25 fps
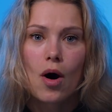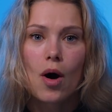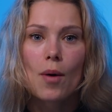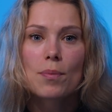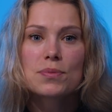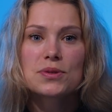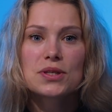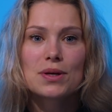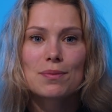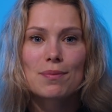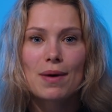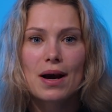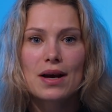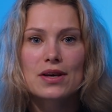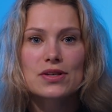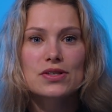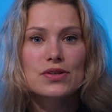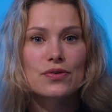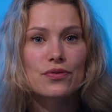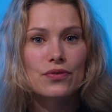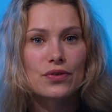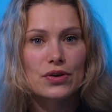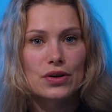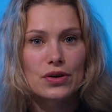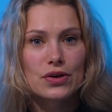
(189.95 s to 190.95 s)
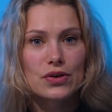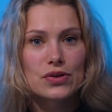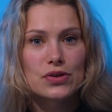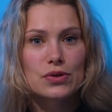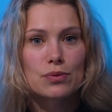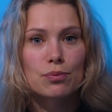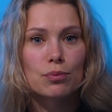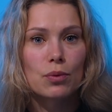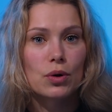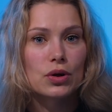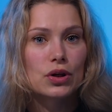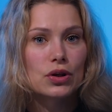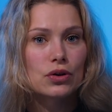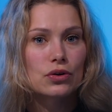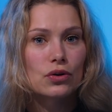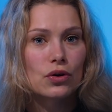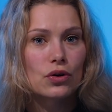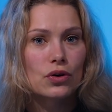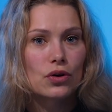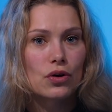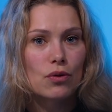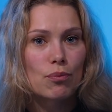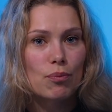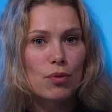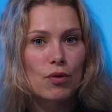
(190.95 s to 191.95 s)
Optimize first,
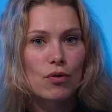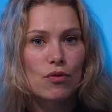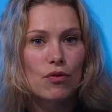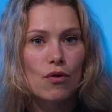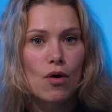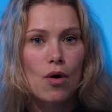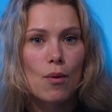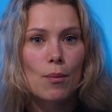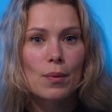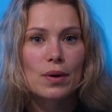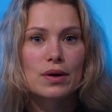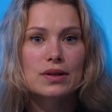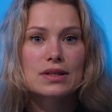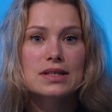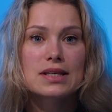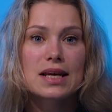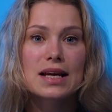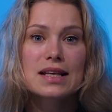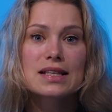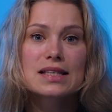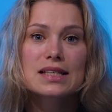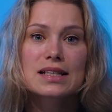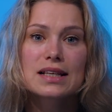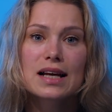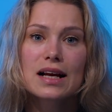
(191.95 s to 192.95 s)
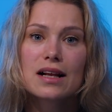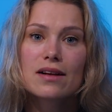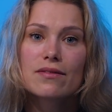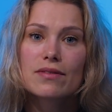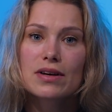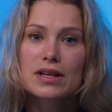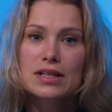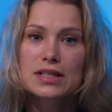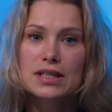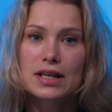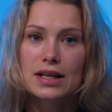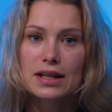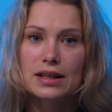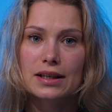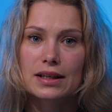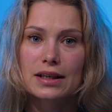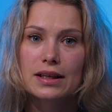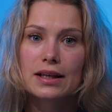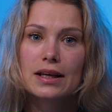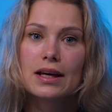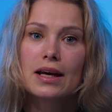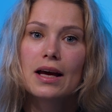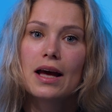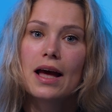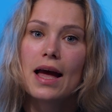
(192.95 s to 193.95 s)
monitor your performance and scale vertically